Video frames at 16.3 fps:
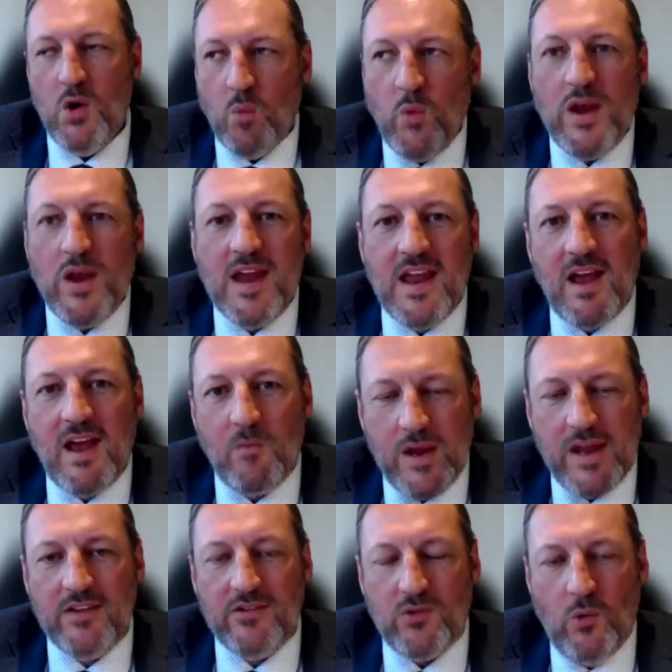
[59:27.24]
We
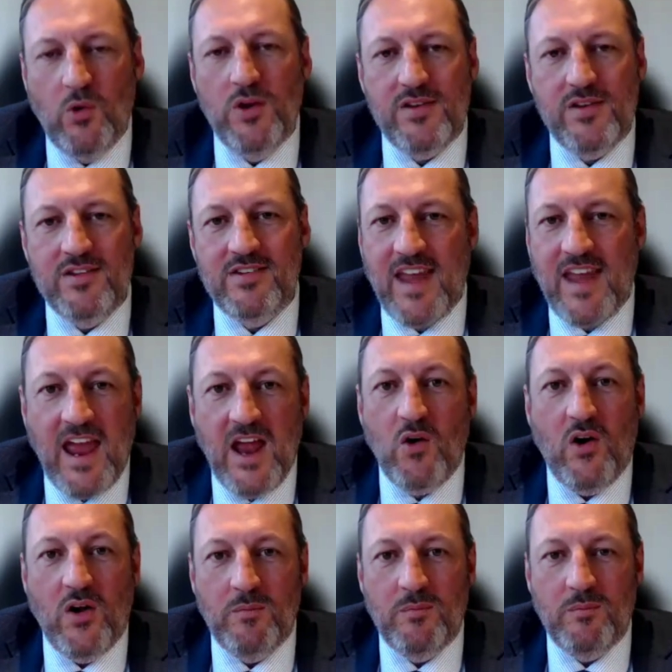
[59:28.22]
as auditors
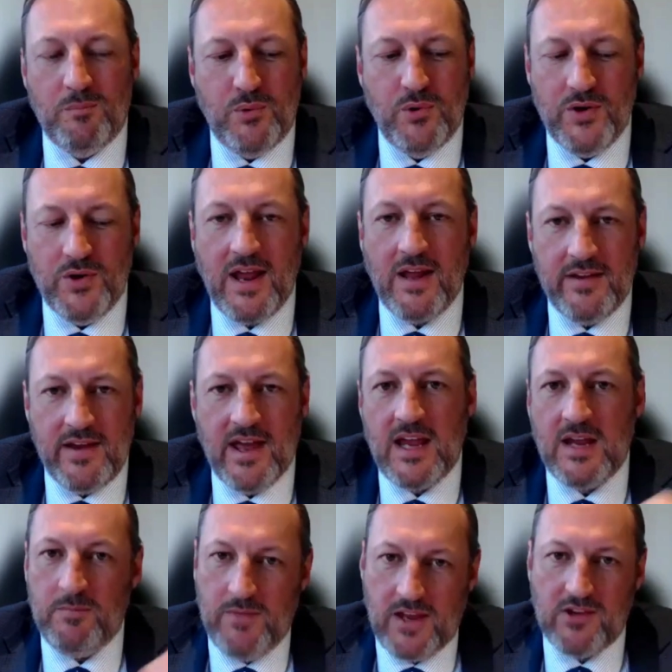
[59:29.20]
cannot put our
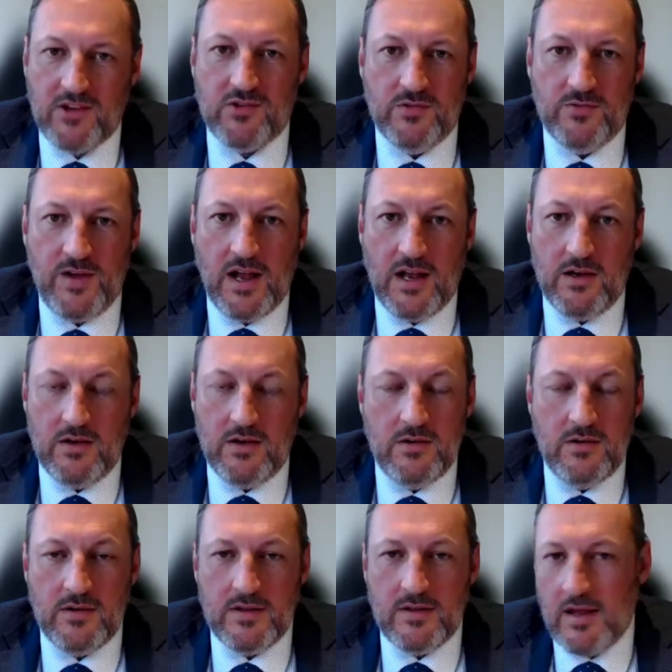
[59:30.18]
name next to a
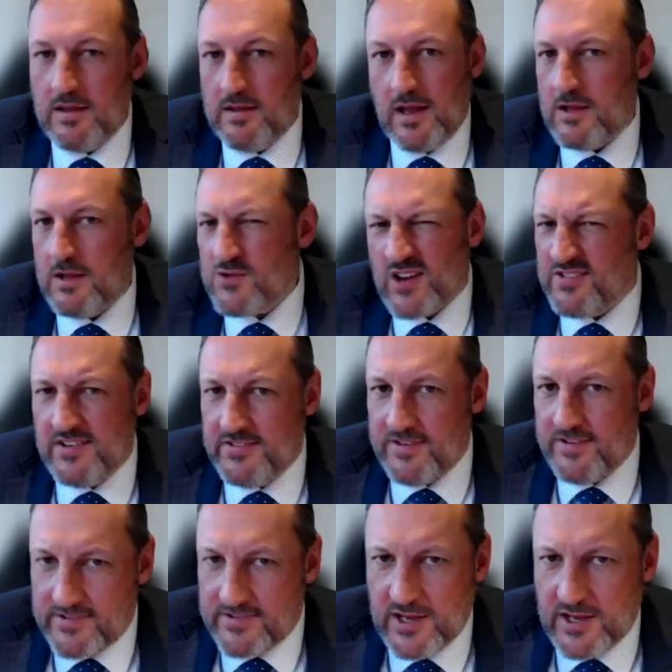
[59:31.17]
value, and trustees
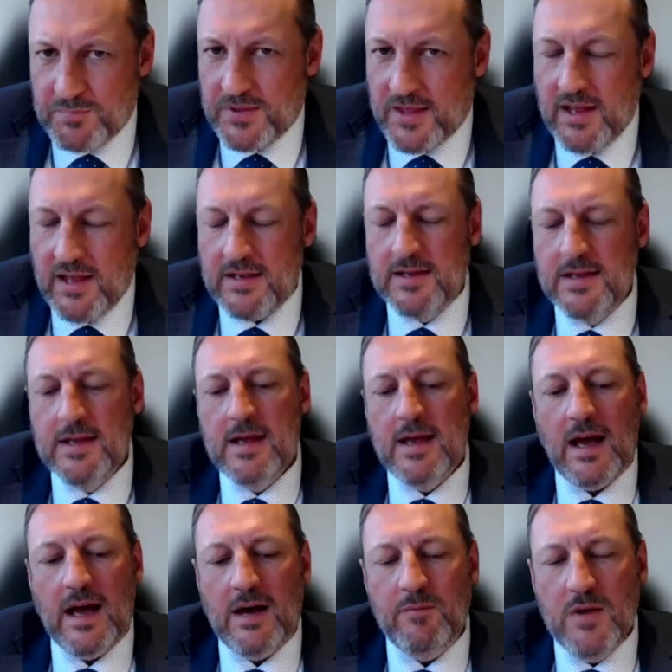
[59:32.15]
accept that.
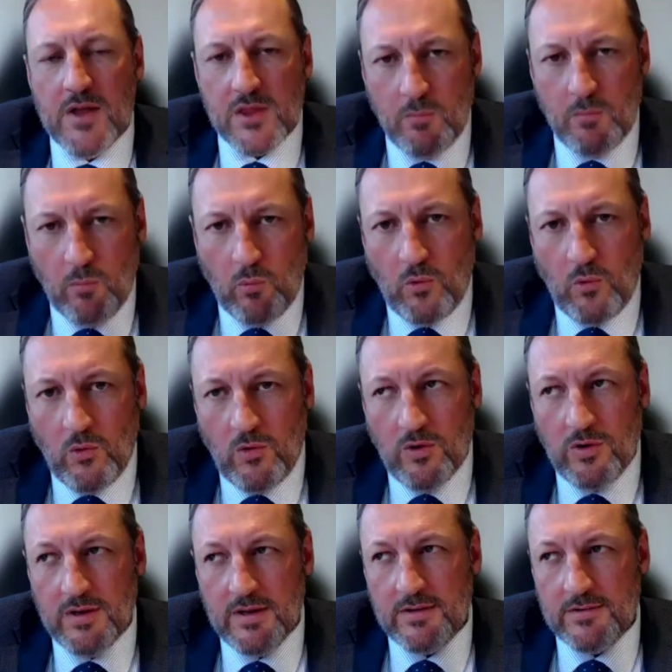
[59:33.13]
The
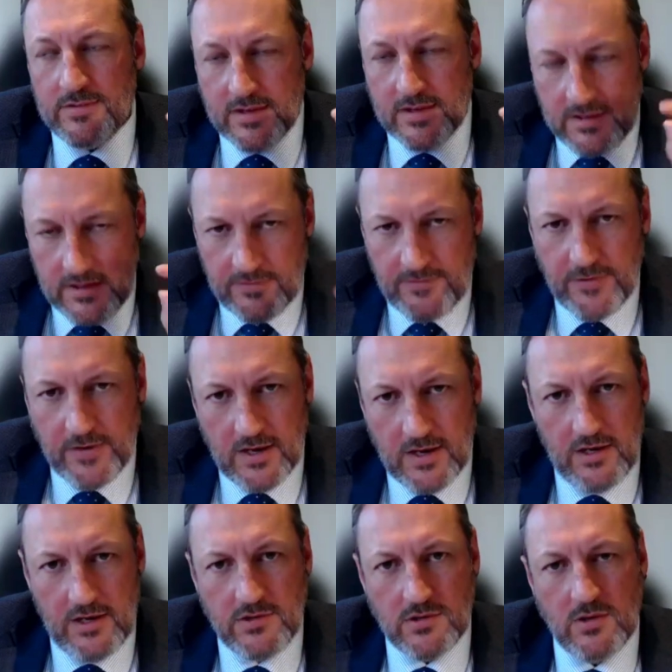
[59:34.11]
more
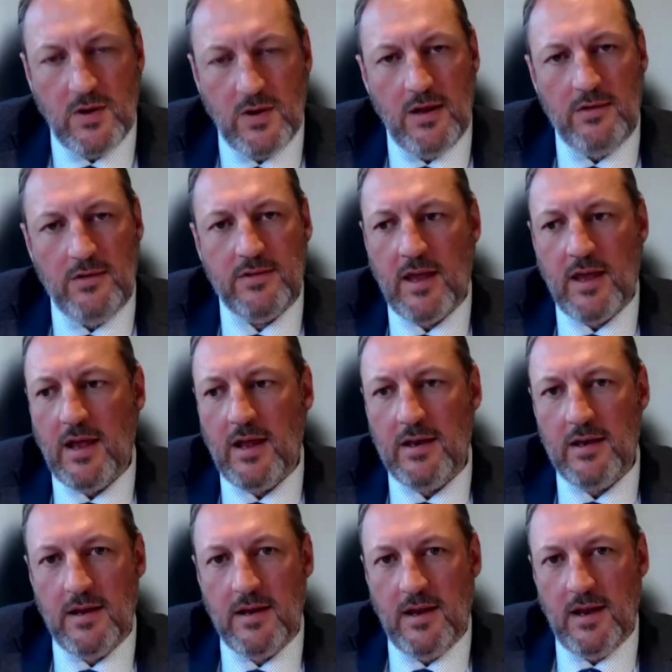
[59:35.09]
significant issue is
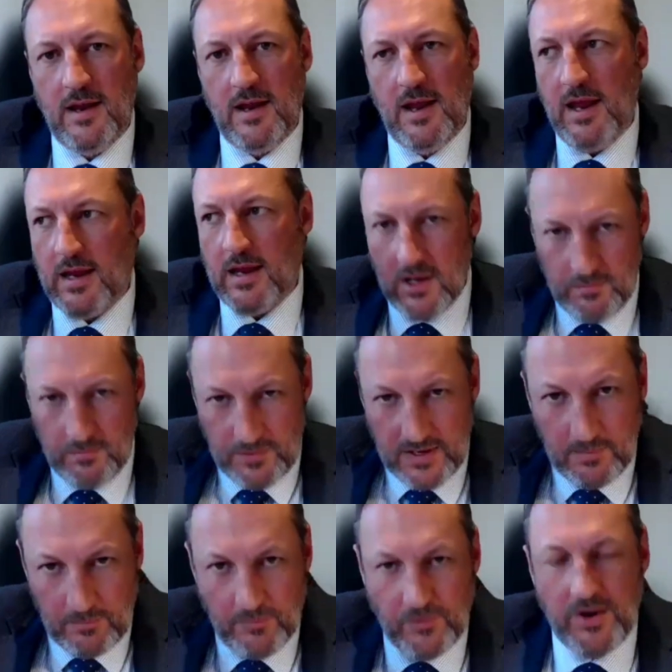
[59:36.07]
that it can
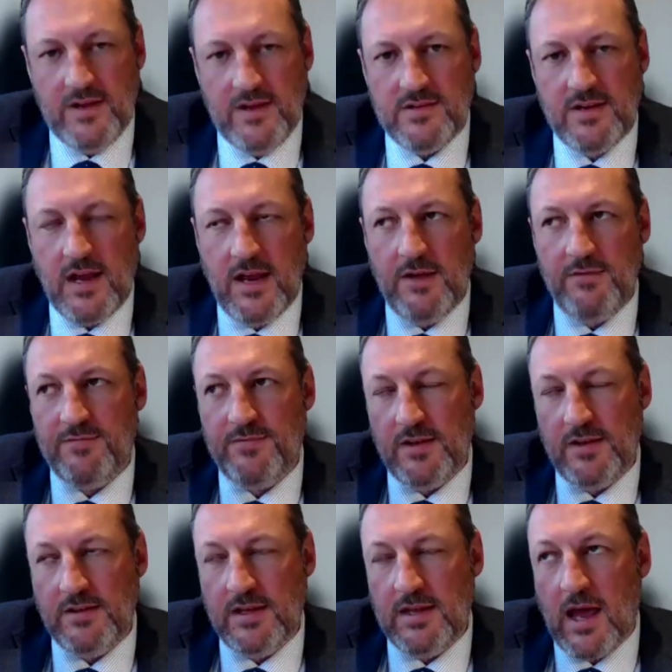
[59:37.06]
be a breach. If
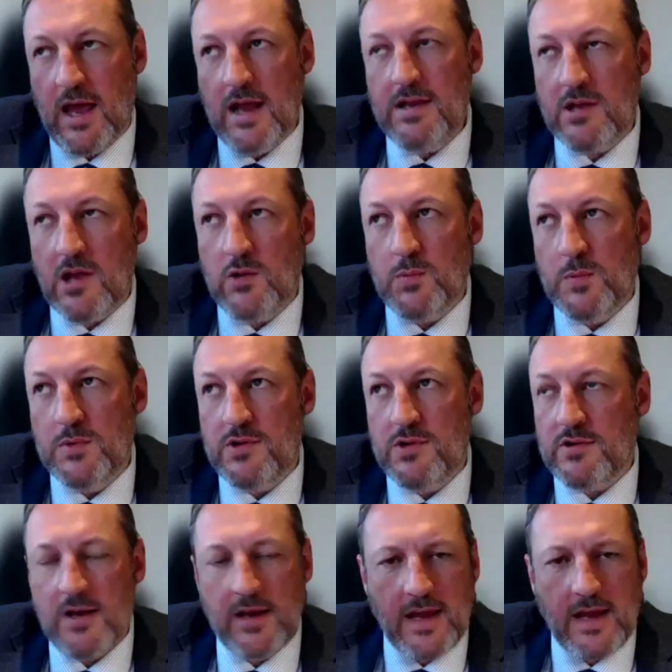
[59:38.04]
the ATO's
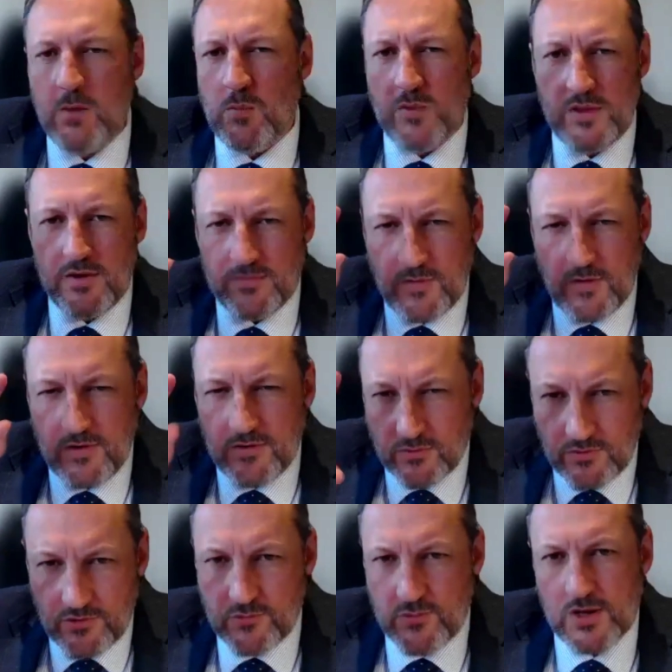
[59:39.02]
position, again with this very
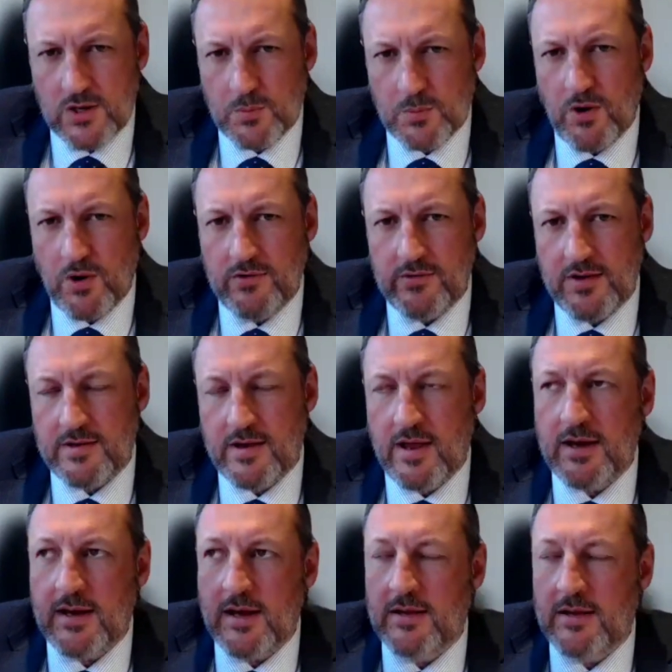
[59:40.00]
sort of strict approach they're
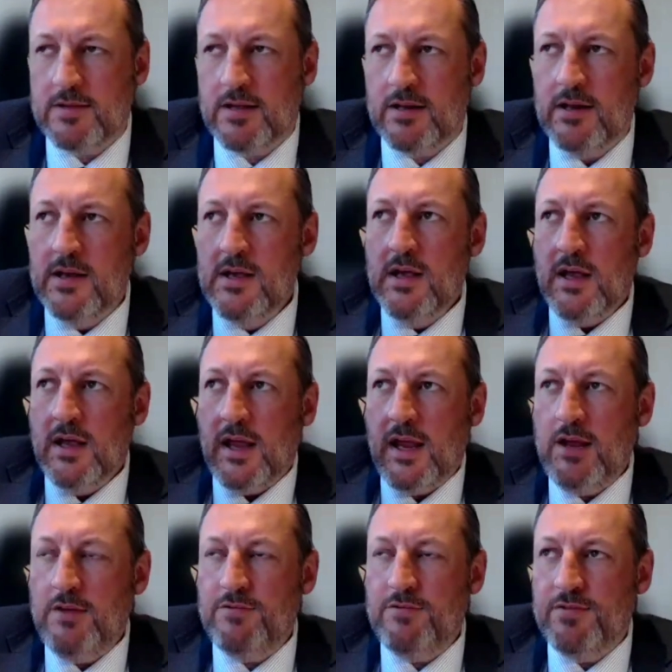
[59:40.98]
taking, is that
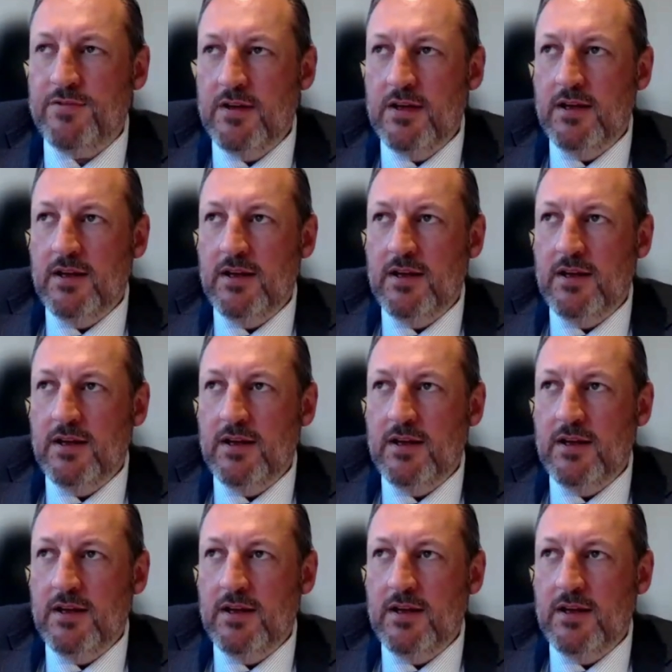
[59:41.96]
if